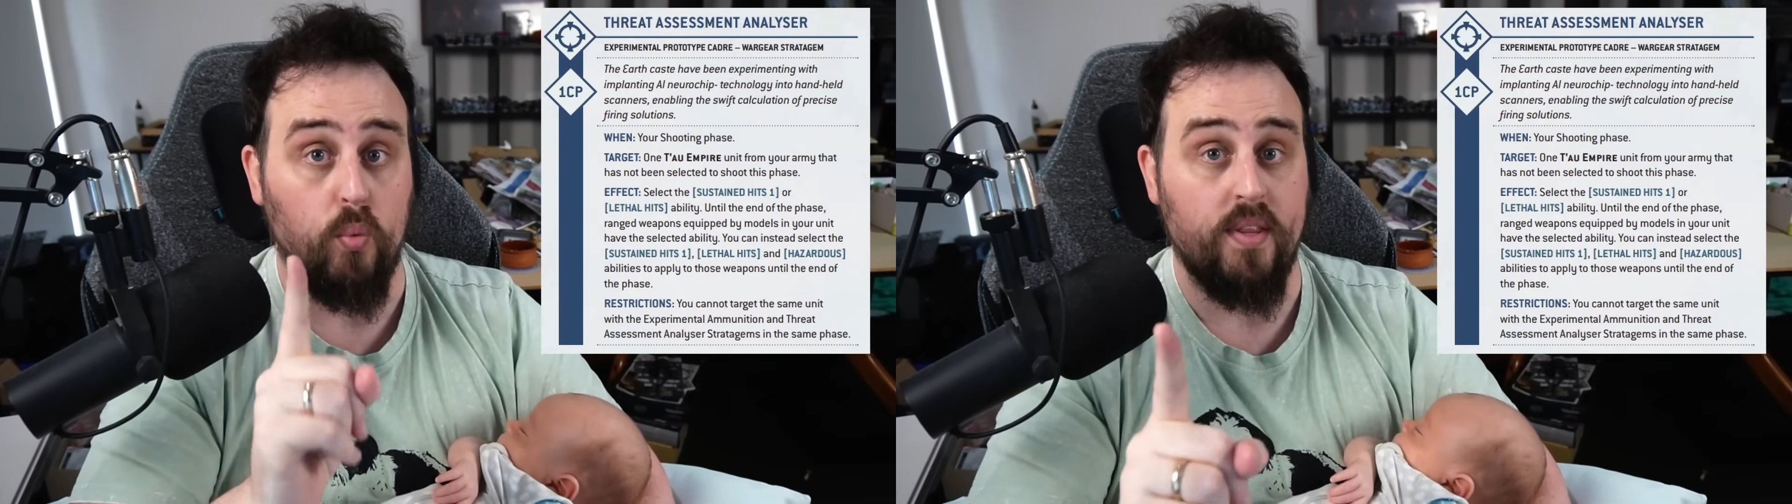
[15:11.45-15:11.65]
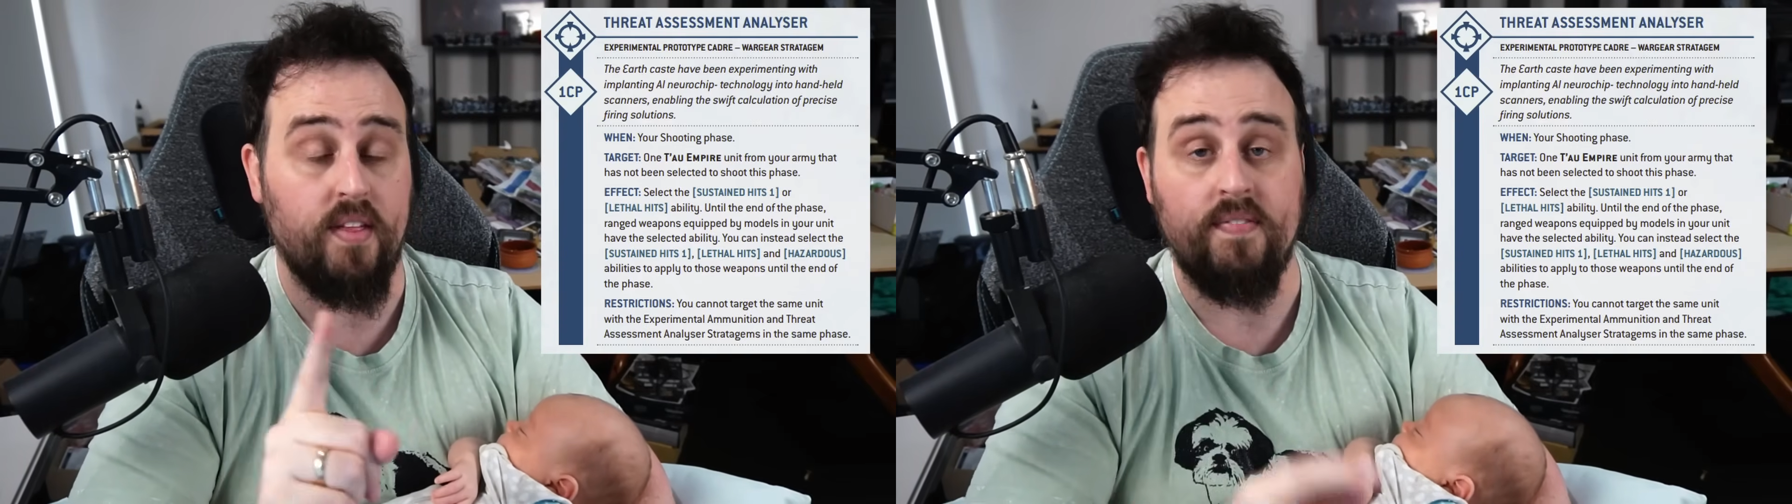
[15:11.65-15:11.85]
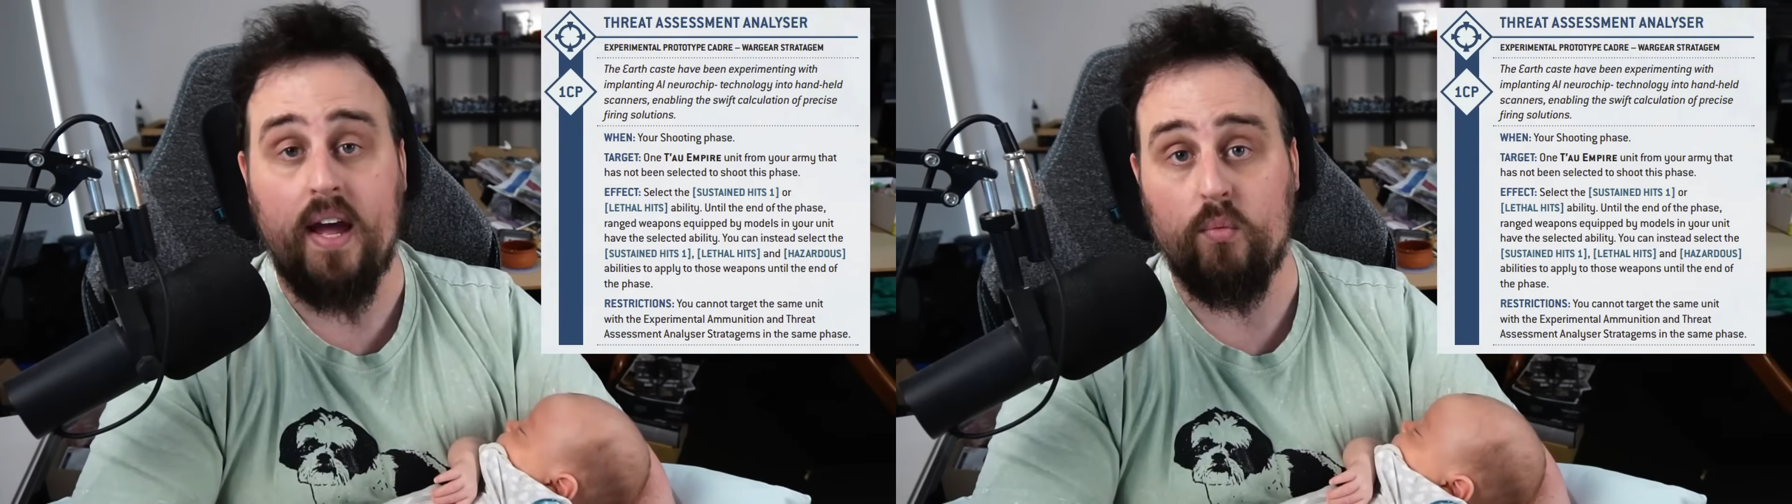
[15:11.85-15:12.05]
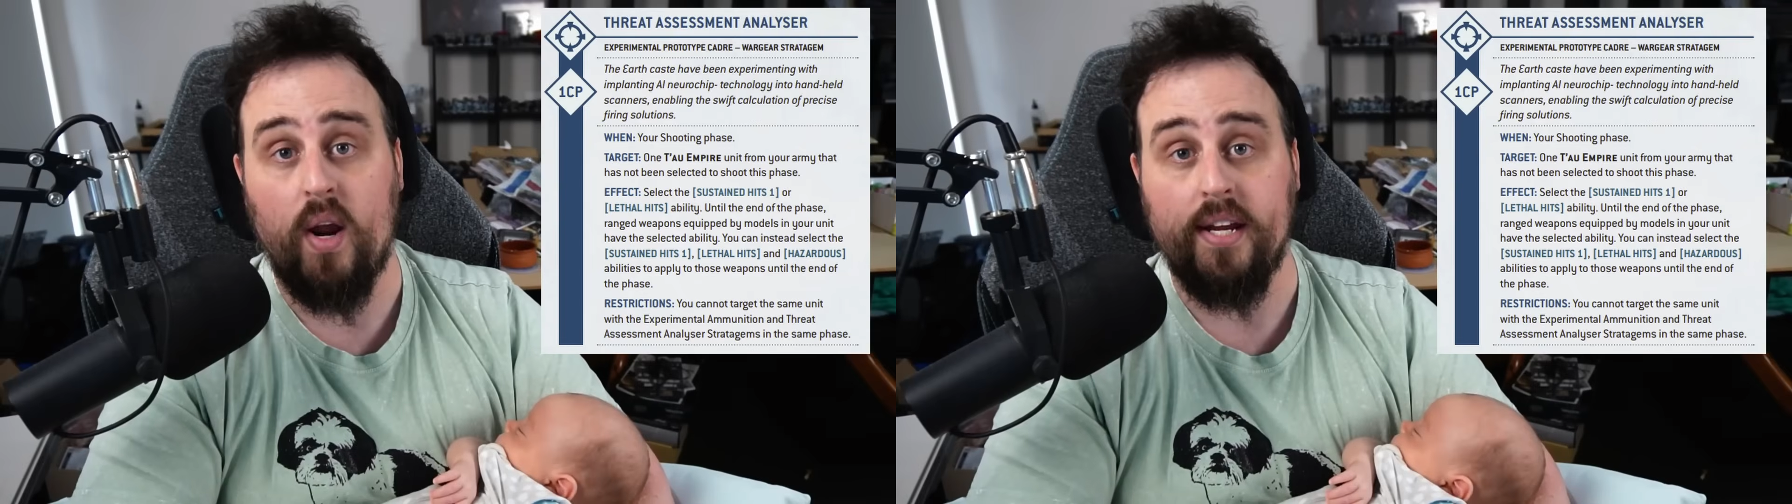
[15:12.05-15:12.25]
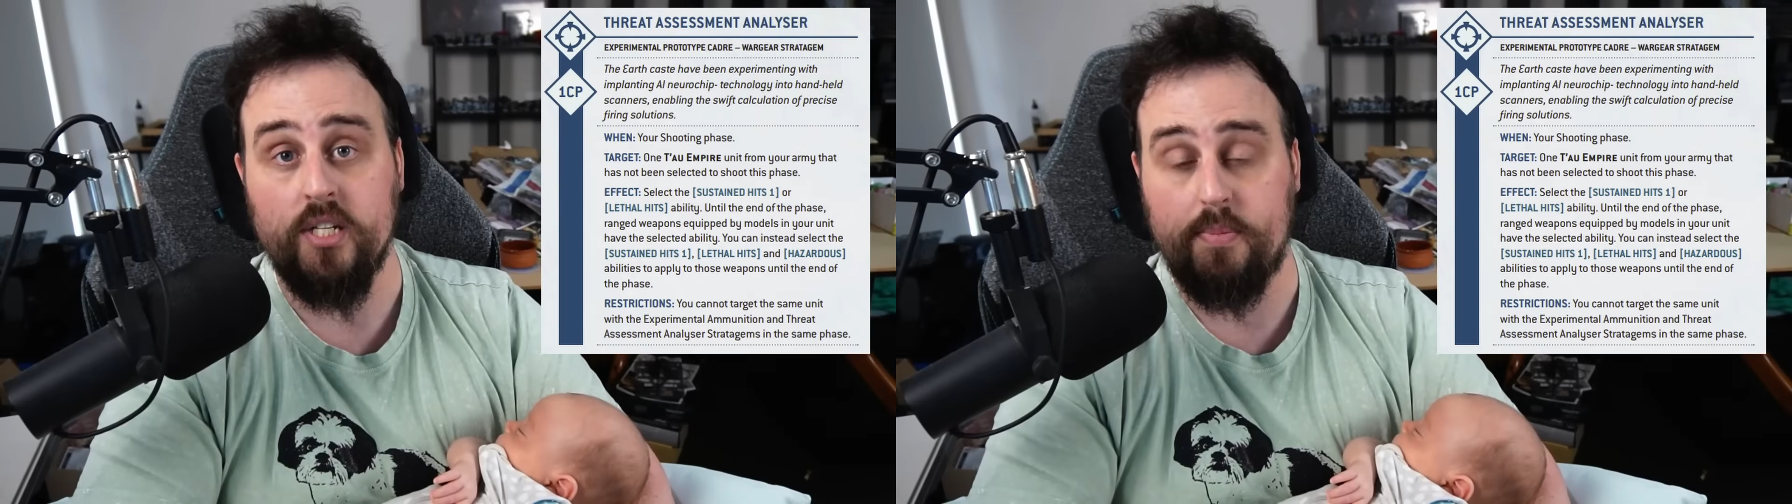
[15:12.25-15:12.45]
within that
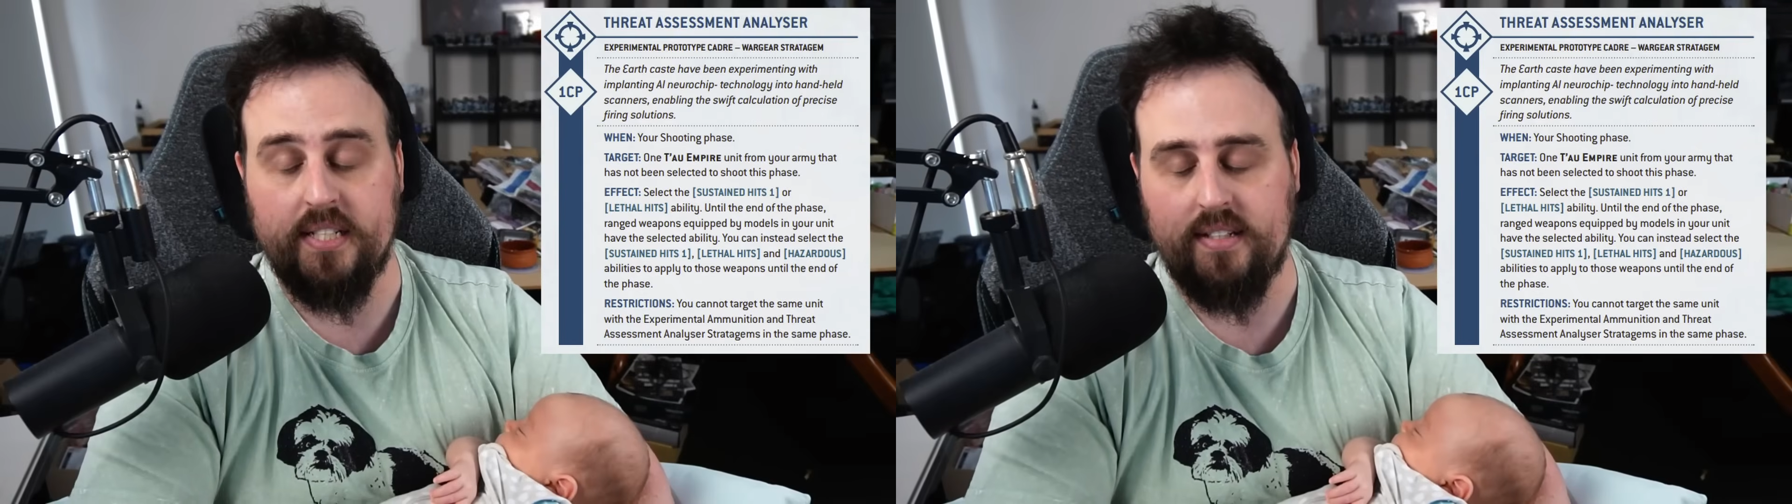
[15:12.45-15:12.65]
range because